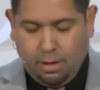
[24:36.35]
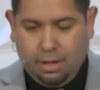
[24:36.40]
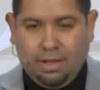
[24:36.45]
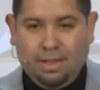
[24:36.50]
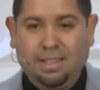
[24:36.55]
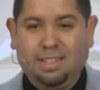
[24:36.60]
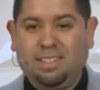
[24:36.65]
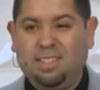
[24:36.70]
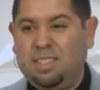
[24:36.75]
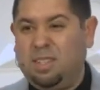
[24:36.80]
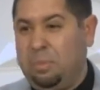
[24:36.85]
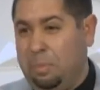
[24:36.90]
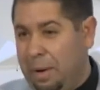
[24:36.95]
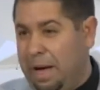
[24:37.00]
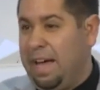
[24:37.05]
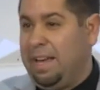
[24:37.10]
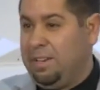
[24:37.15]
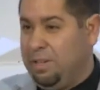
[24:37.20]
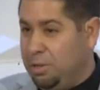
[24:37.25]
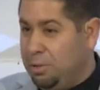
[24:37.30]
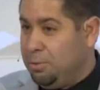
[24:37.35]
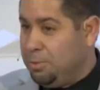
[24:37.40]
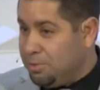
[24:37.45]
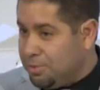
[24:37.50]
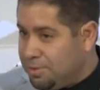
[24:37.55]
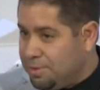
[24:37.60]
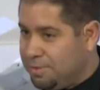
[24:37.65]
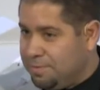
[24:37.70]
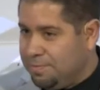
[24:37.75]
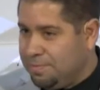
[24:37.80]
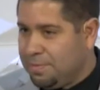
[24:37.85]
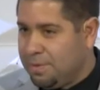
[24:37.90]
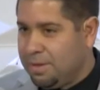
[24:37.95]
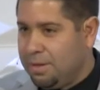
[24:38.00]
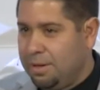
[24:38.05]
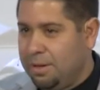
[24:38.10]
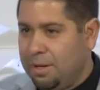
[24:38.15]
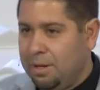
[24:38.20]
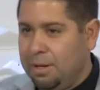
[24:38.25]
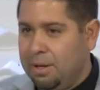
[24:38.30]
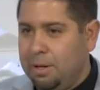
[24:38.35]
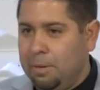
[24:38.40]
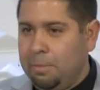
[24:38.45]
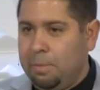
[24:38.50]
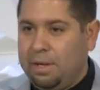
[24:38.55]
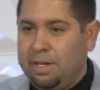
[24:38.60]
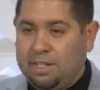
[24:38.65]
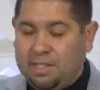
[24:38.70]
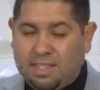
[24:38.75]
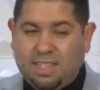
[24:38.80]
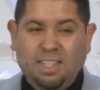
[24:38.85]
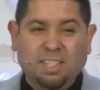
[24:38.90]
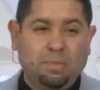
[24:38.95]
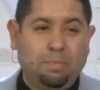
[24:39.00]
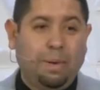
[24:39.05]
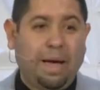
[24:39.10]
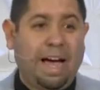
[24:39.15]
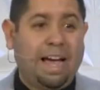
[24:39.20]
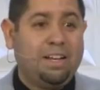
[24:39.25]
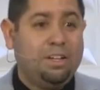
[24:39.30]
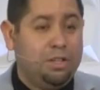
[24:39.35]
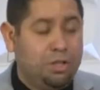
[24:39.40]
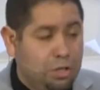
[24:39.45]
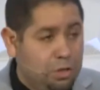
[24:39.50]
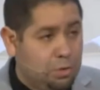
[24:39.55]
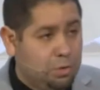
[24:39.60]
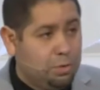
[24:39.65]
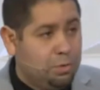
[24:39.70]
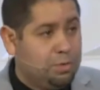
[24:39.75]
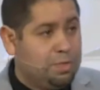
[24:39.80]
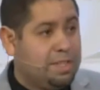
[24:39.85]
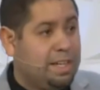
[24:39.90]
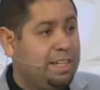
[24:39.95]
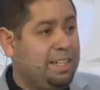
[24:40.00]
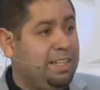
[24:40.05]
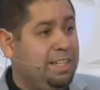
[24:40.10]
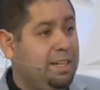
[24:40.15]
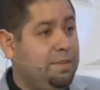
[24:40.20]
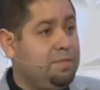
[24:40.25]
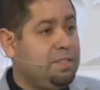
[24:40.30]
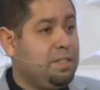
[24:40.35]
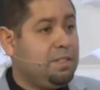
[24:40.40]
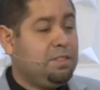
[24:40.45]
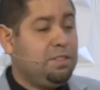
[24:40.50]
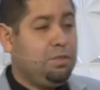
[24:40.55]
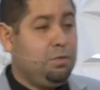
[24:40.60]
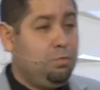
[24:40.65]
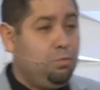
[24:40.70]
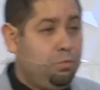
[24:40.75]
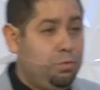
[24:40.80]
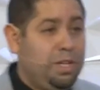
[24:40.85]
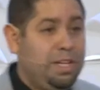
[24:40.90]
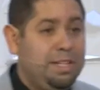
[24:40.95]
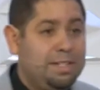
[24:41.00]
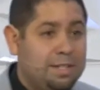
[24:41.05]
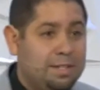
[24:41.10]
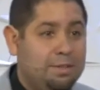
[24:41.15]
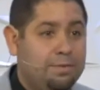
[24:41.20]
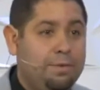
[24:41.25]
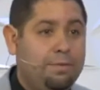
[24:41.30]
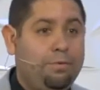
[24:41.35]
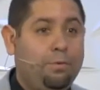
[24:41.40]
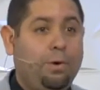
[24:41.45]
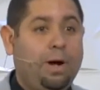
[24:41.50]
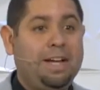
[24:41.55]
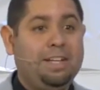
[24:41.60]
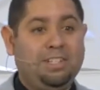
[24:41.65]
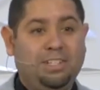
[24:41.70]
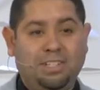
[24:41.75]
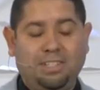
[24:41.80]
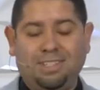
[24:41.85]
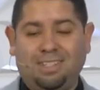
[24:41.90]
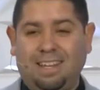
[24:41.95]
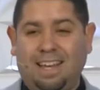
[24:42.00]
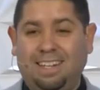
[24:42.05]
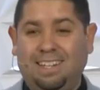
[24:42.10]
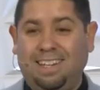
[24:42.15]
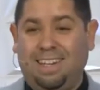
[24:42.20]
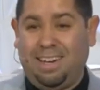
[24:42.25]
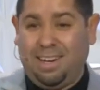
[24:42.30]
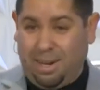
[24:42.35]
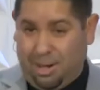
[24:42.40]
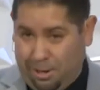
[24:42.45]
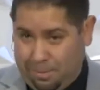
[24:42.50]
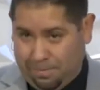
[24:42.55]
This is the bad news. But it's this bad news that gives us the reason of why Jesus had to come,